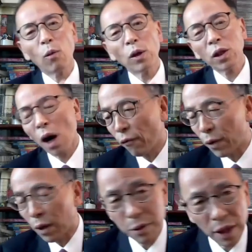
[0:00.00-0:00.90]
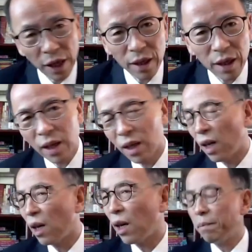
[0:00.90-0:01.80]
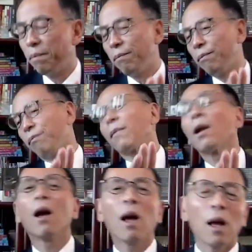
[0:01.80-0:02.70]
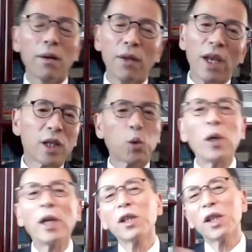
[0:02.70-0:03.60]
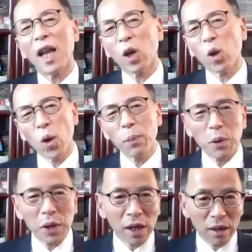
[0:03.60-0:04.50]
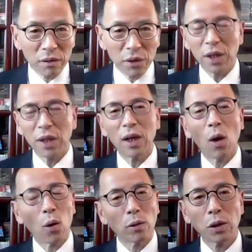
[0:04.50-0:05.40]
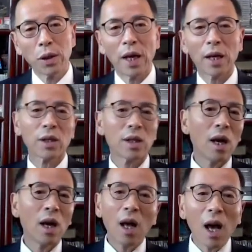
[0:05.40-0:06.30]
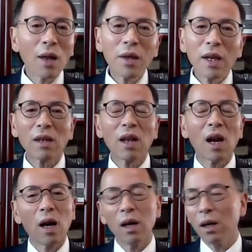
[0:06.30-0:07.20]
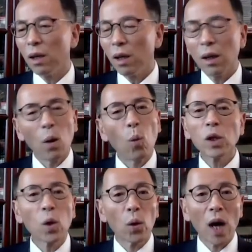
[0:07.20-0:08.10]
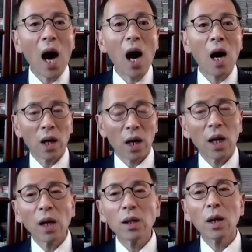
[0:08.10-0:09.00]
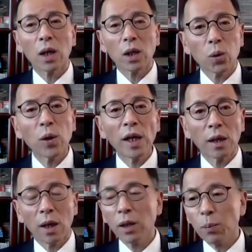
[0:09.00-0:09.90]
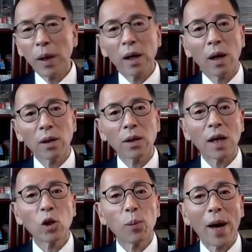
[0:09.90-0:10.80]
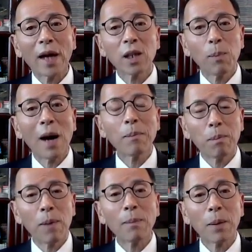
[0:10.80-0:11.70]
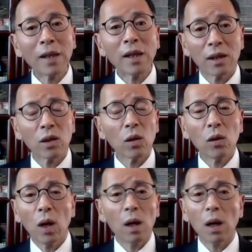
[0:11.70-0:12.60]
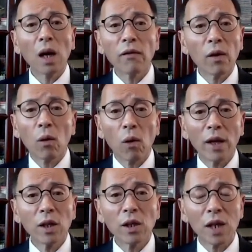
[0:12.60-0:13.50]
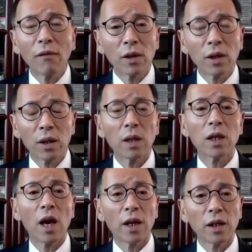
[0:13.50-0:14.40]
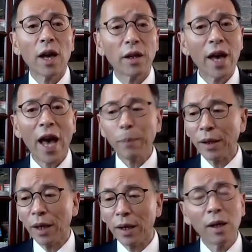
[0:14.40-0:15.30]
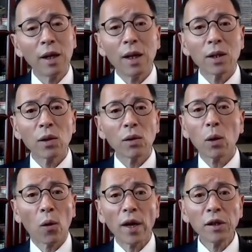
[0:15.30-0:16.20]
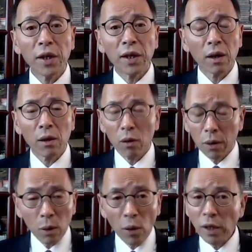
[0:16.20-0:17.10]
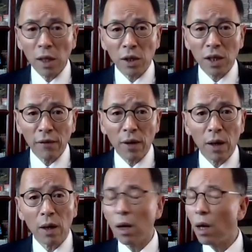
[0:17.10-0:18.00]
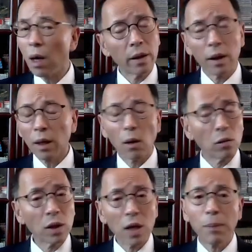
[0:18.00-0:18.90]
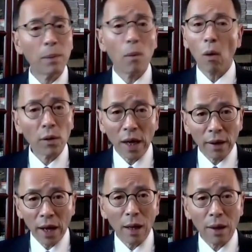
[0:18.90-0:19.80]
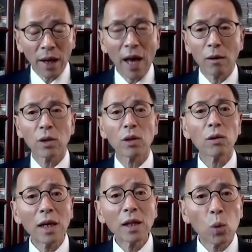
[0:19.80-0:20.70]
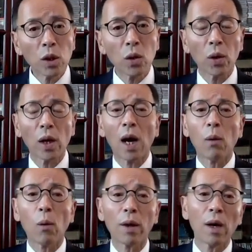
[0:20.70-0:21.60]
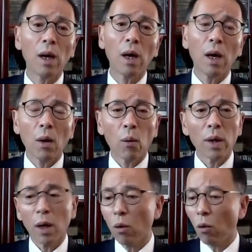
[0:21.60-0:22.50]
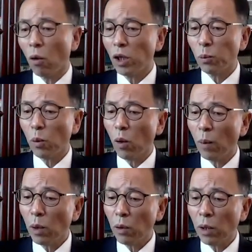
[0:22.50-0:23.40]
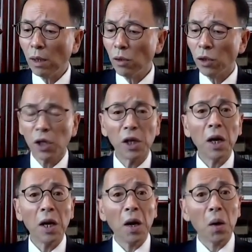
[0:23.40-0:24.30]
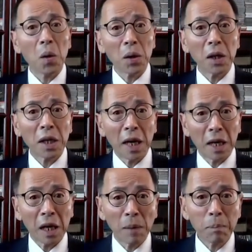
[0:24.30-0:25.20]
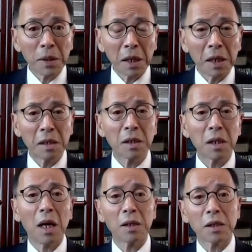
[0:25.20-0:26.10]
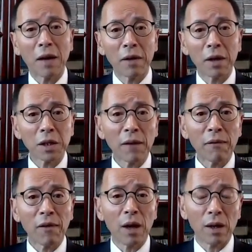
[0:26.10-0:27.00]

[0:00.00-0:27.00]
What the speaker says: risk on, risk off this thing, and the extremes like cryptocurrency, all those things. I think that what's going on is extreme. It's because central banks are pumping money like that. So a lot of crazy stuff is happening. So the crazy stuff that goes up more than anything else. So that's what's going on with the cryptocurrency or internet companies, stuff